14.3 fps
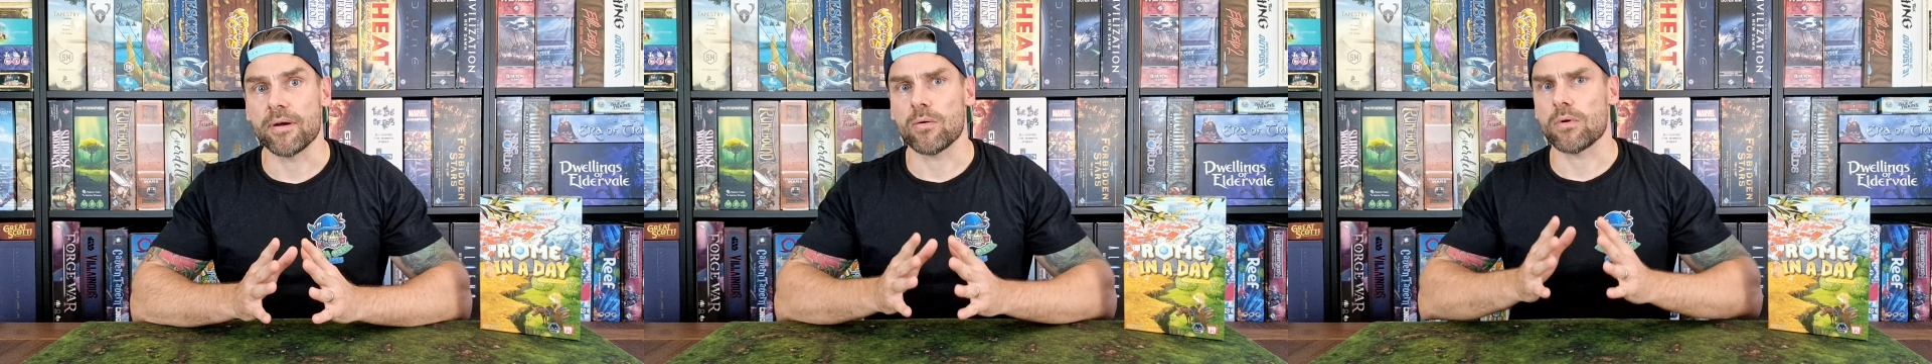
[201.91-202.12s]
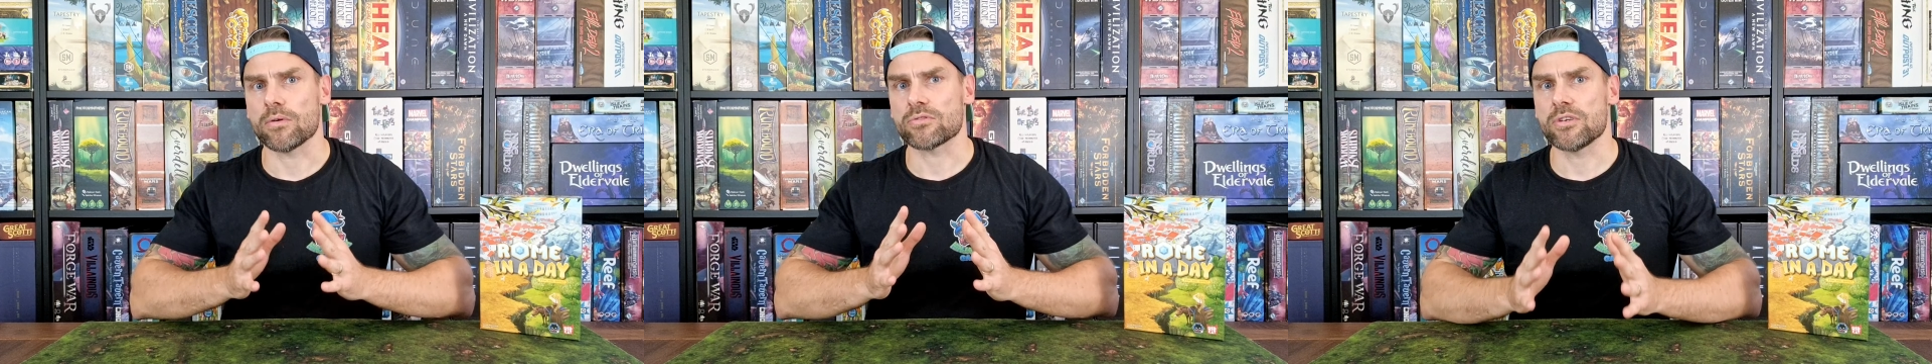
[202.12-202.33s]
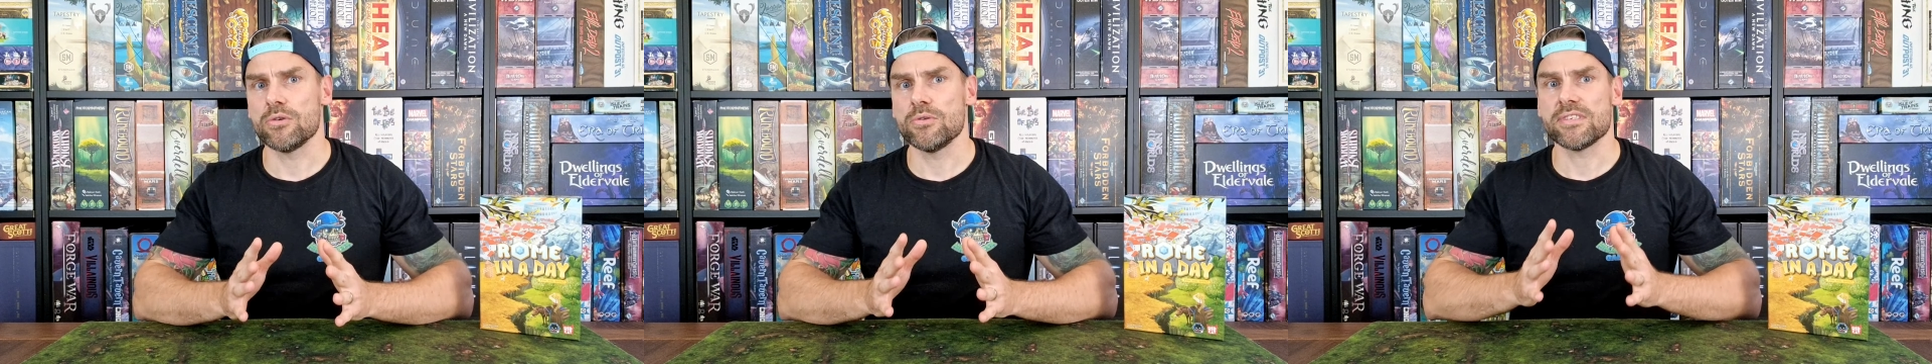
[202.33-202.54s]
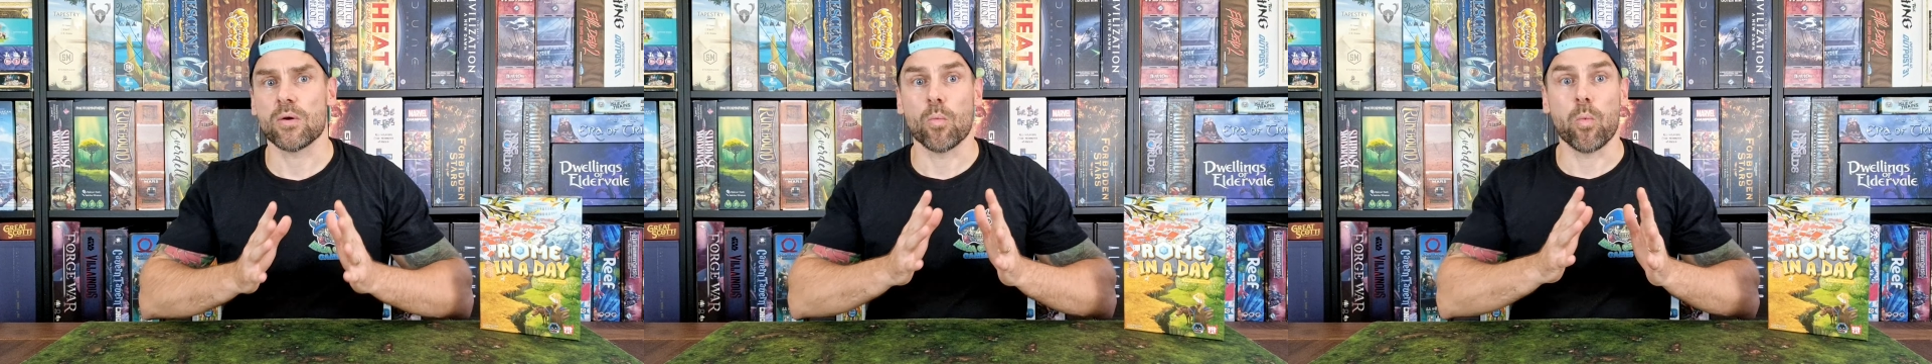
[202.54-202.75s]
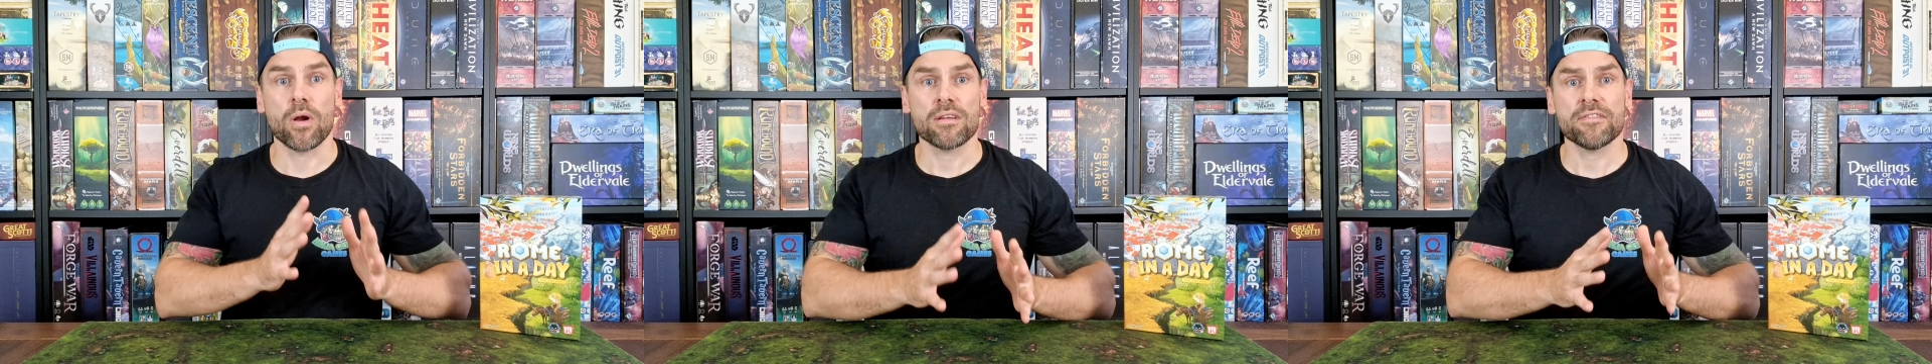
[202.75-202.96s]
whilst losing
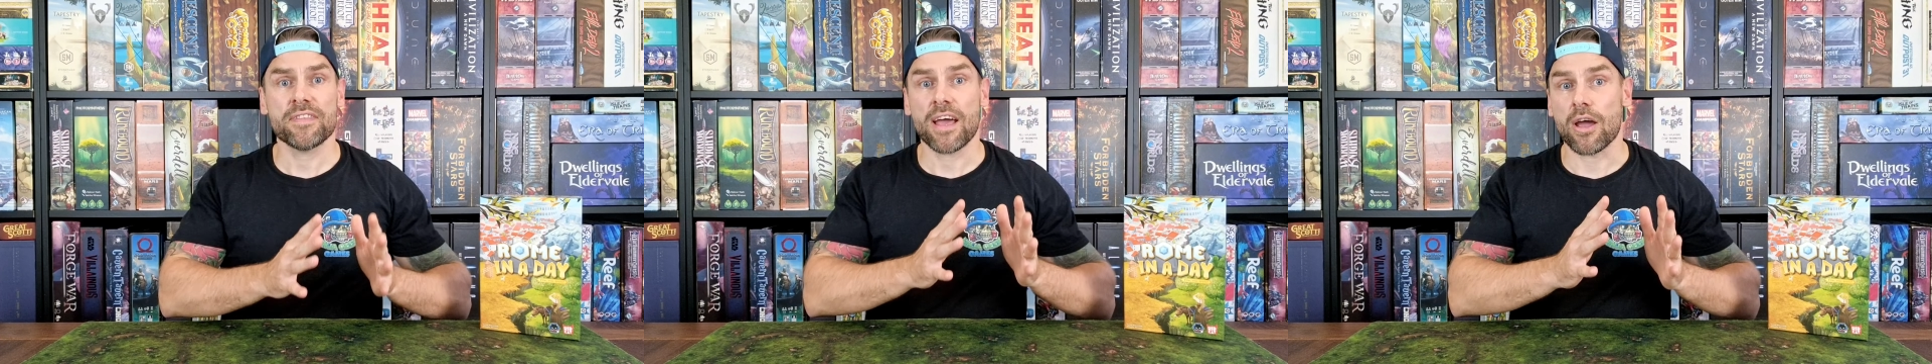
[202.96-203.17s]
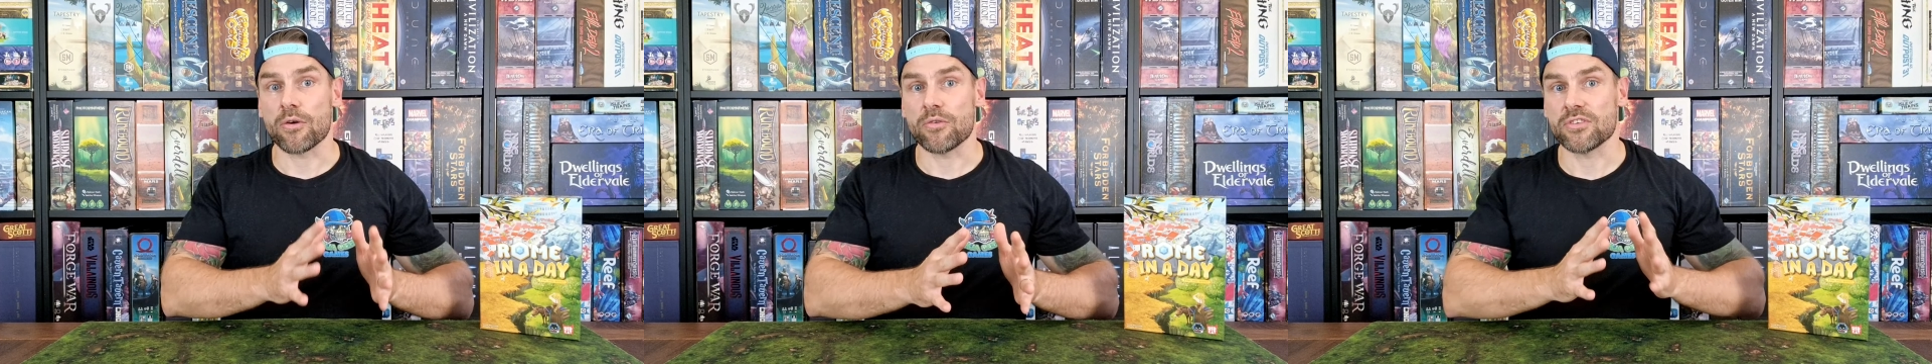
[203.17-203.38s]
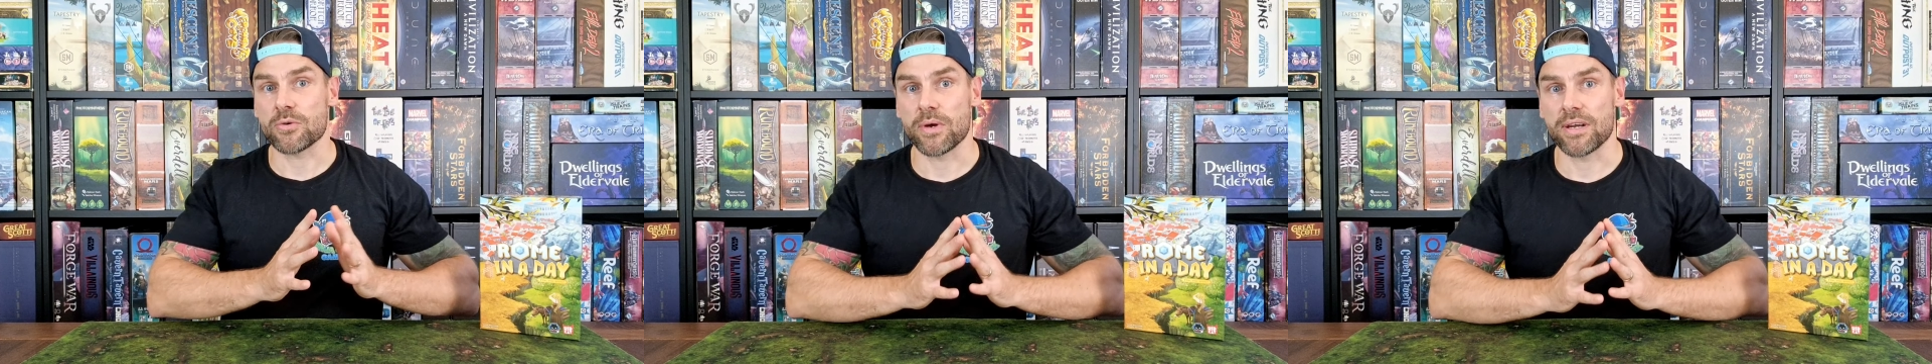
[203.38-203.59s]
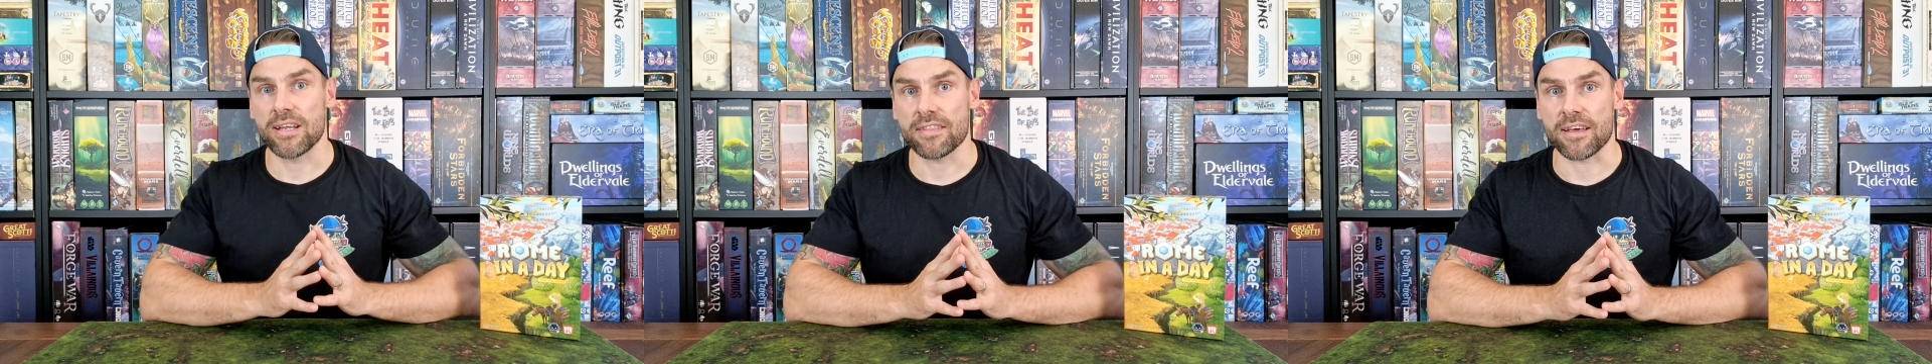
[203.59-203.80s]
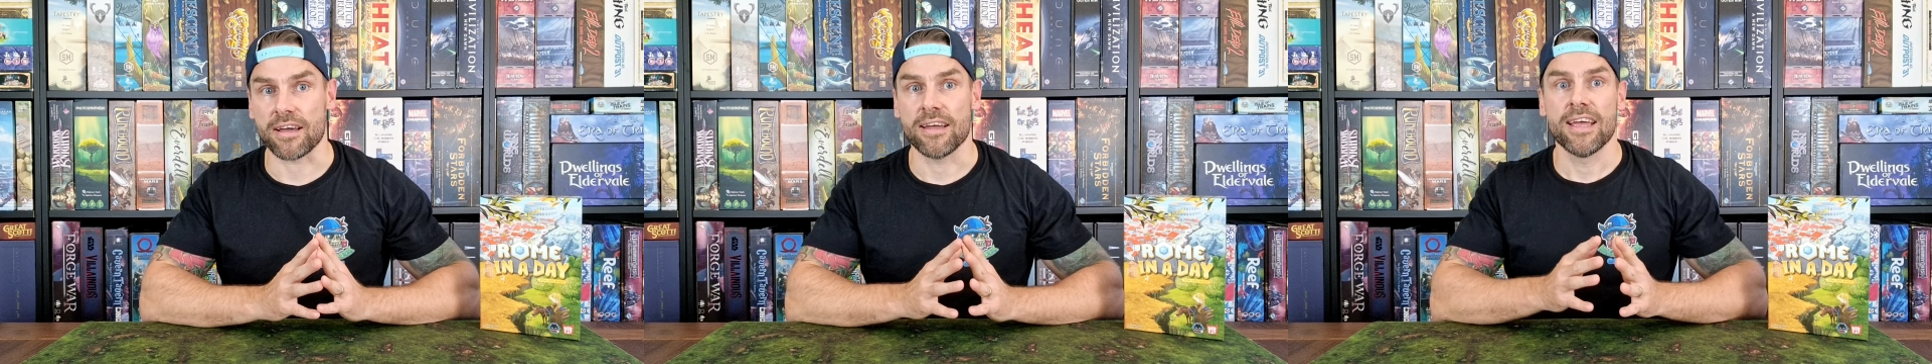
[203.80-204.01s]
one of their own to
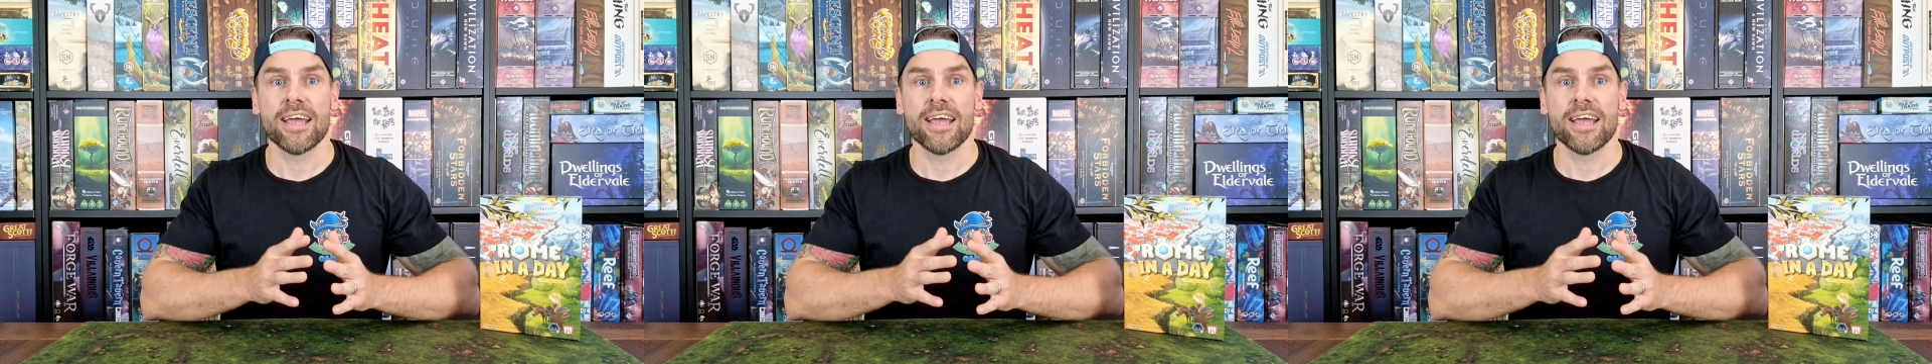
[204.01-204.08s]
another,